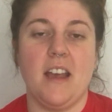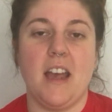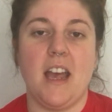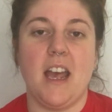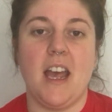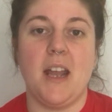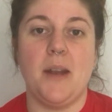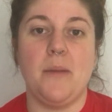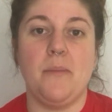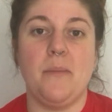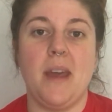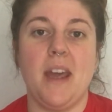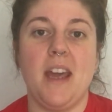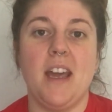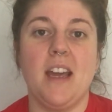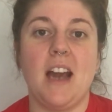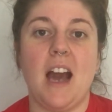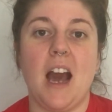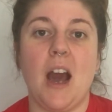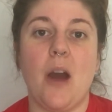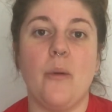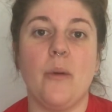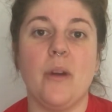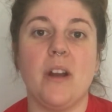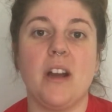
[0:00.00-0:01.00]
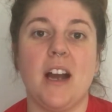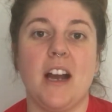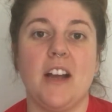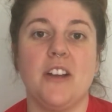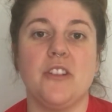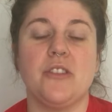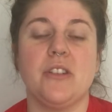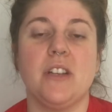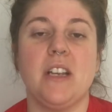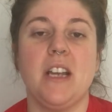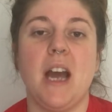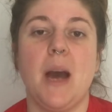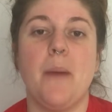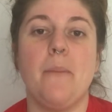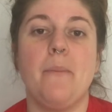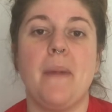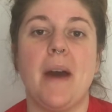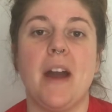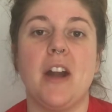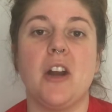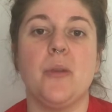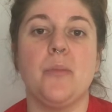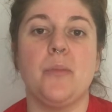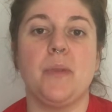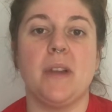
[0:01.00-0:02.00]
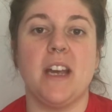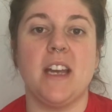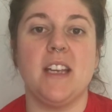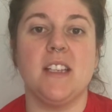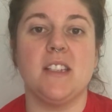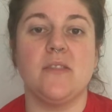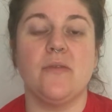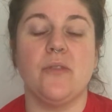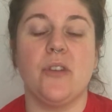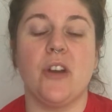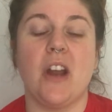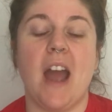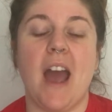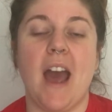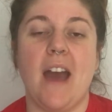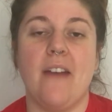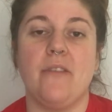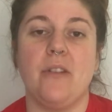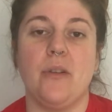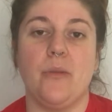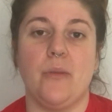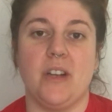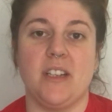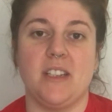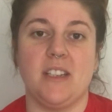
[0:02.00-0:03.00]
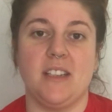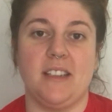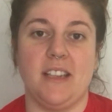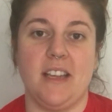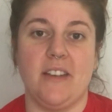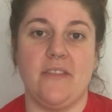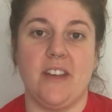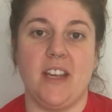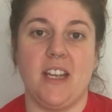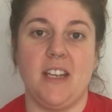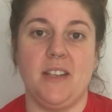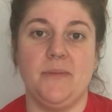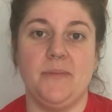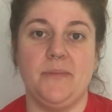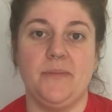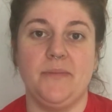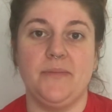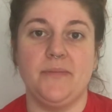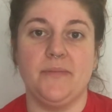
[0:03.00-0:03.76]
and make our country a better place for everyone to live in.